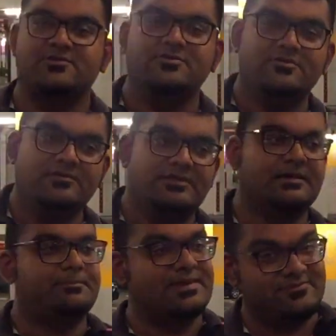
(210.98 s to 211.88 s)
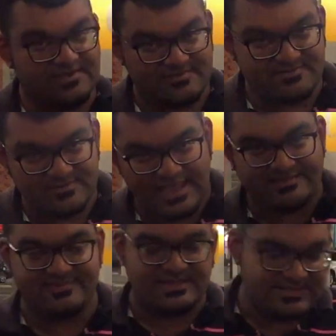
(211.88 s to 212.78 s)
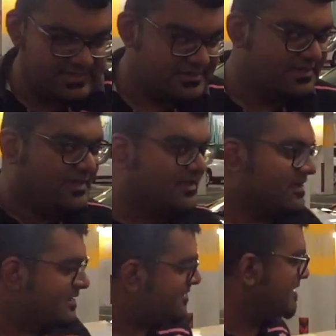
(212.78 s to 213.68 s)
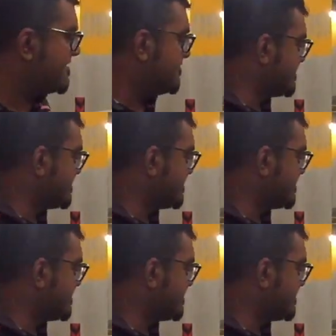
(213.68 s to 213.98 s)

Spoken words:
to the previous XLT. They made